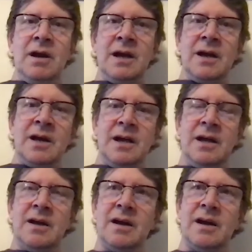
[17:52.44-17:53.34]
No,
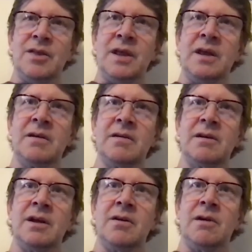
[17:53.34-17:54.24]
I think,
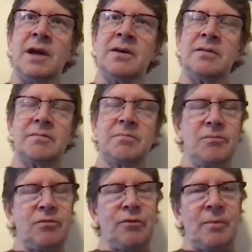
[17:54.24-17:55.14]
I could,
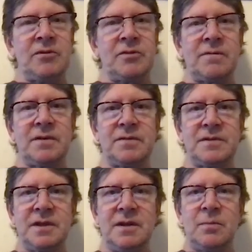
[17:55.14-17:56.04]
from the
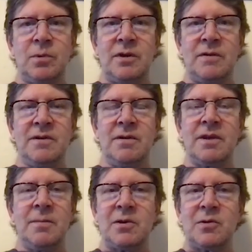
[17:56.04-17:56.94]
surface facilities point of view,
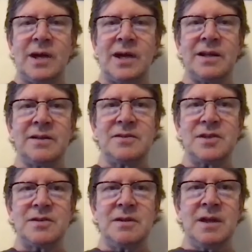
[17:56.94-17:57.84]
I'll keep it quick.
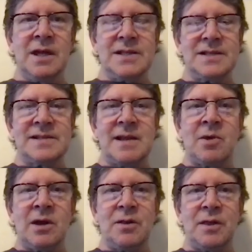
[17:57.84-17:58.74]
It's the
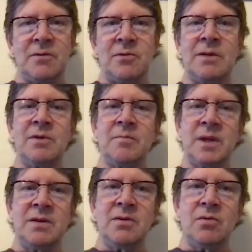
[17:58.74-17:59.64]
same kind of thing, right?
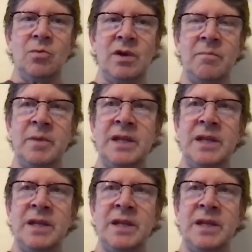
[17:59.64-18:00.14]
We've been